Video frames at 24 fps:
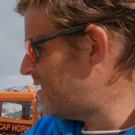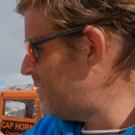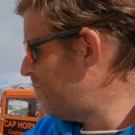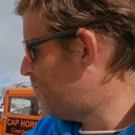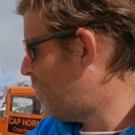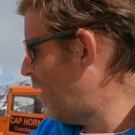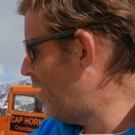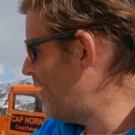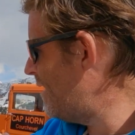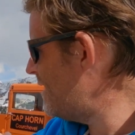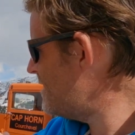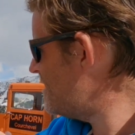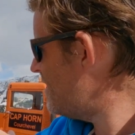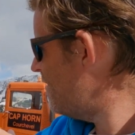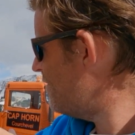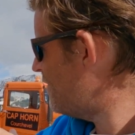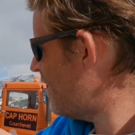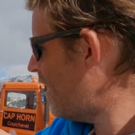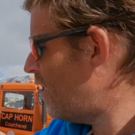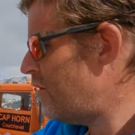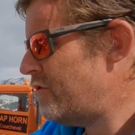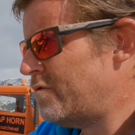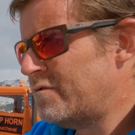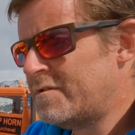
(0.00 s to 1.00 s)
the bonnet of
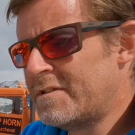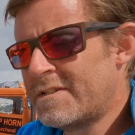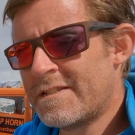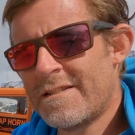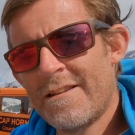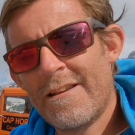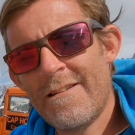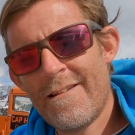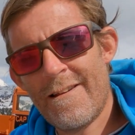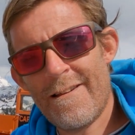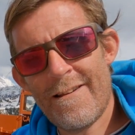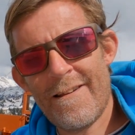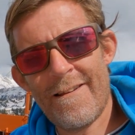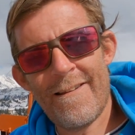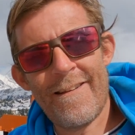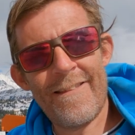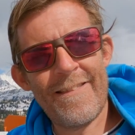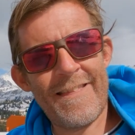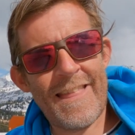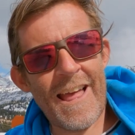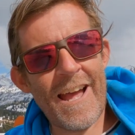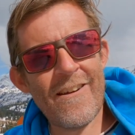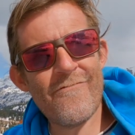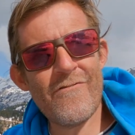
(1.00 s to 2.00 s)
those,
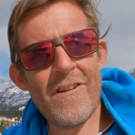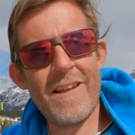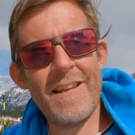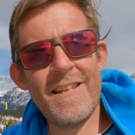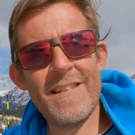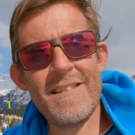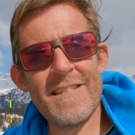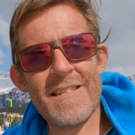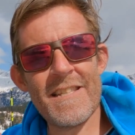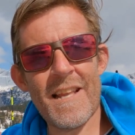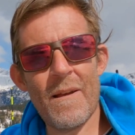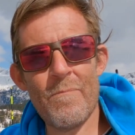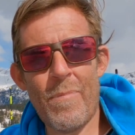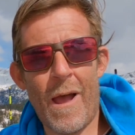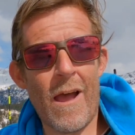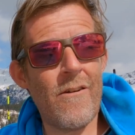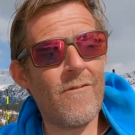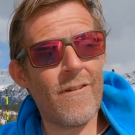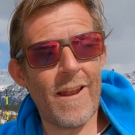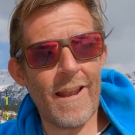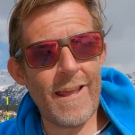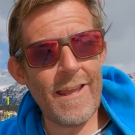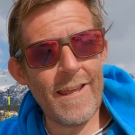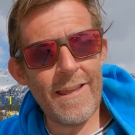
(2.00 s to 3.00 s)
there is
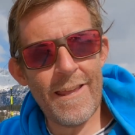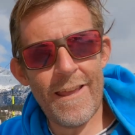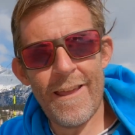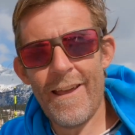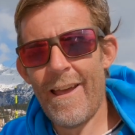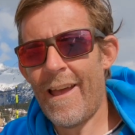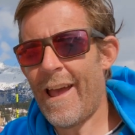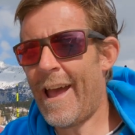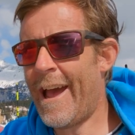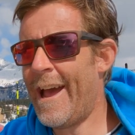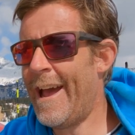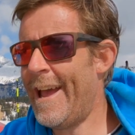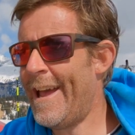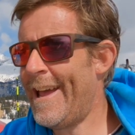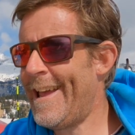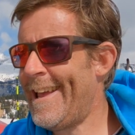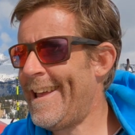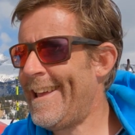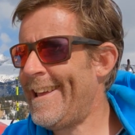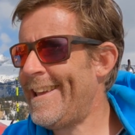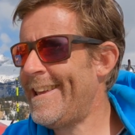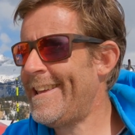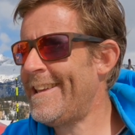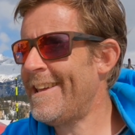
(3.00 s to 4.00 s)
apparently
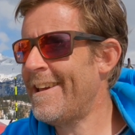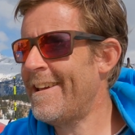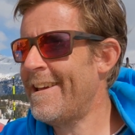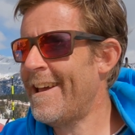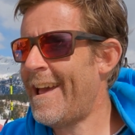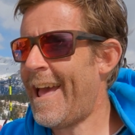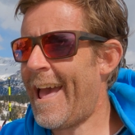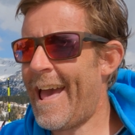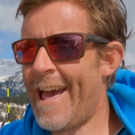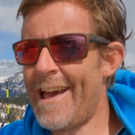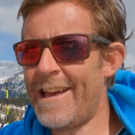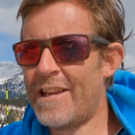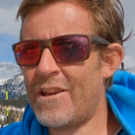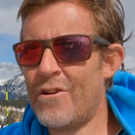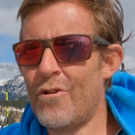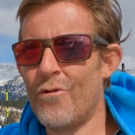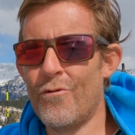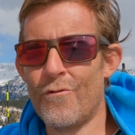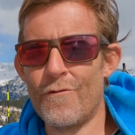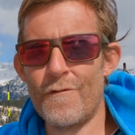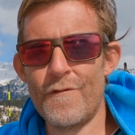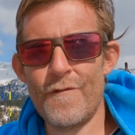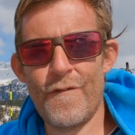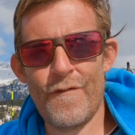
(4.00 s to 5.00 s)
a
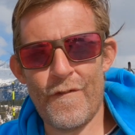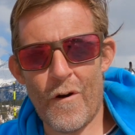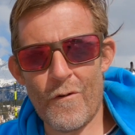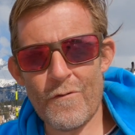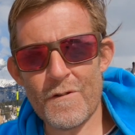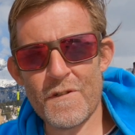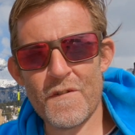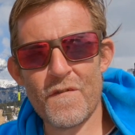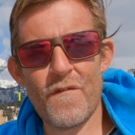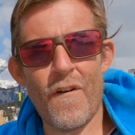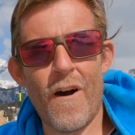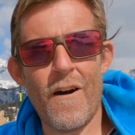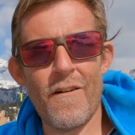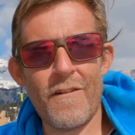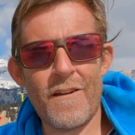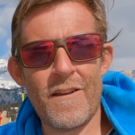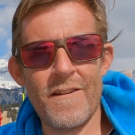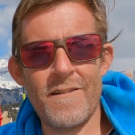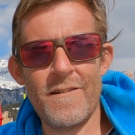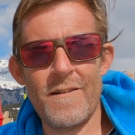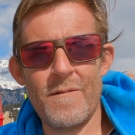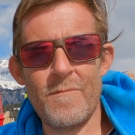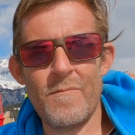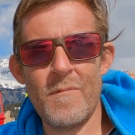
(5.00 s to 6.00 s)
air-cooled
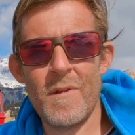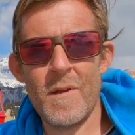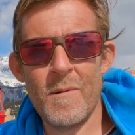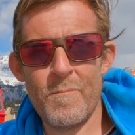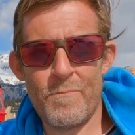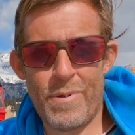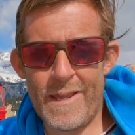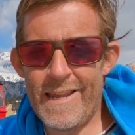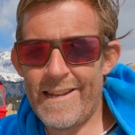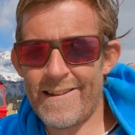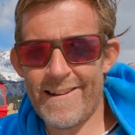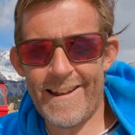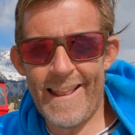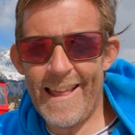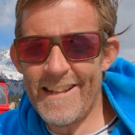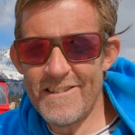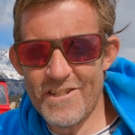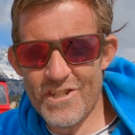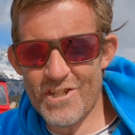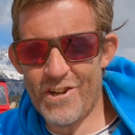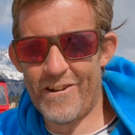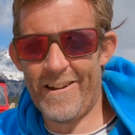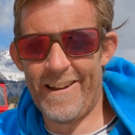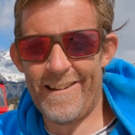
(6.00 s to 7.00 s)
Volkswagen Beetle
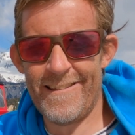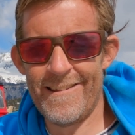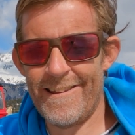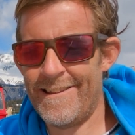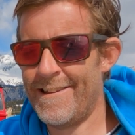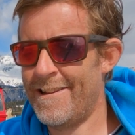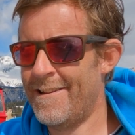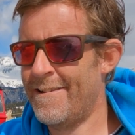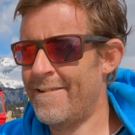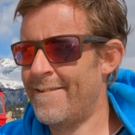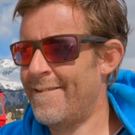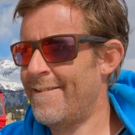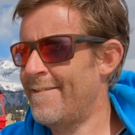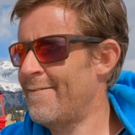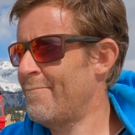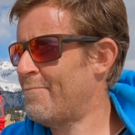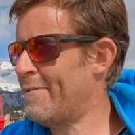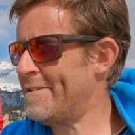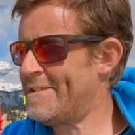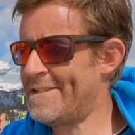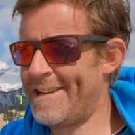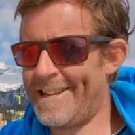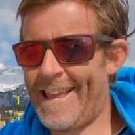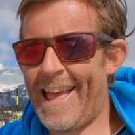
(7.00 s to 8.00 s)
engine,
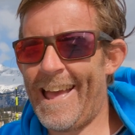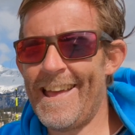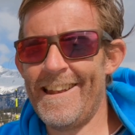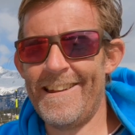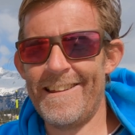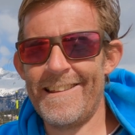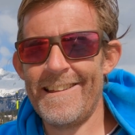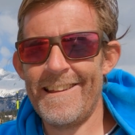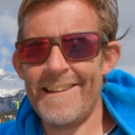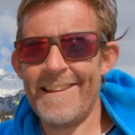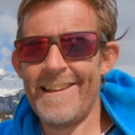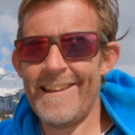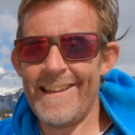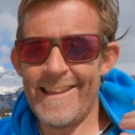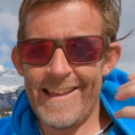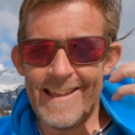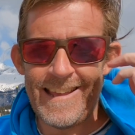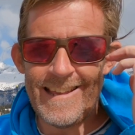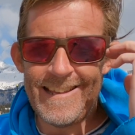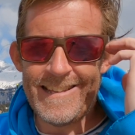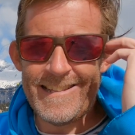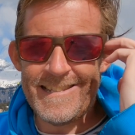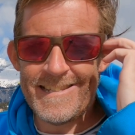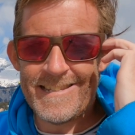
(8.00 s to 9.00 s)
which again
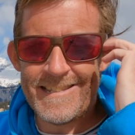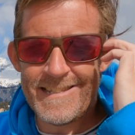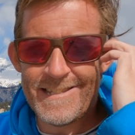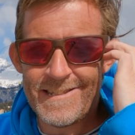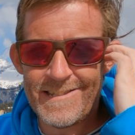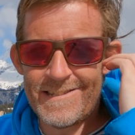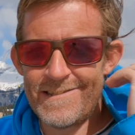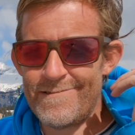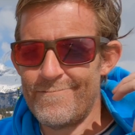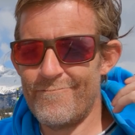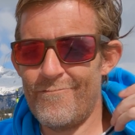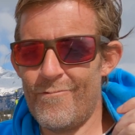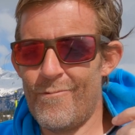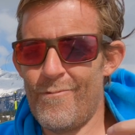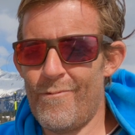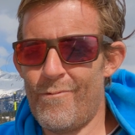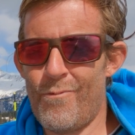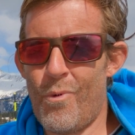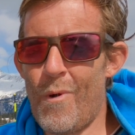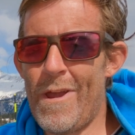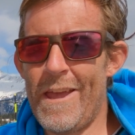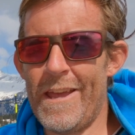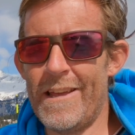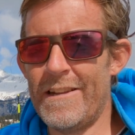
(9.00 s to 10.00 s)
is
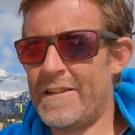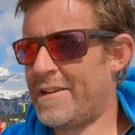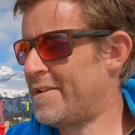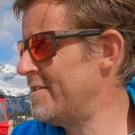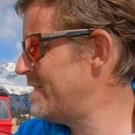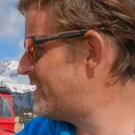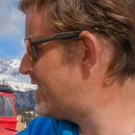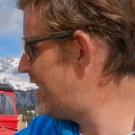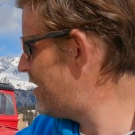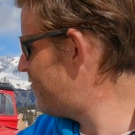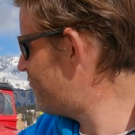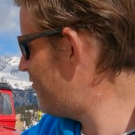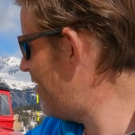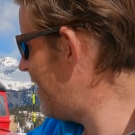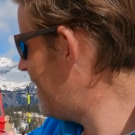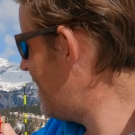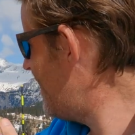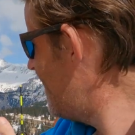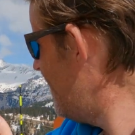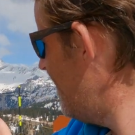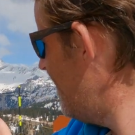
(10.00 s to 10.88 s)
weird considering,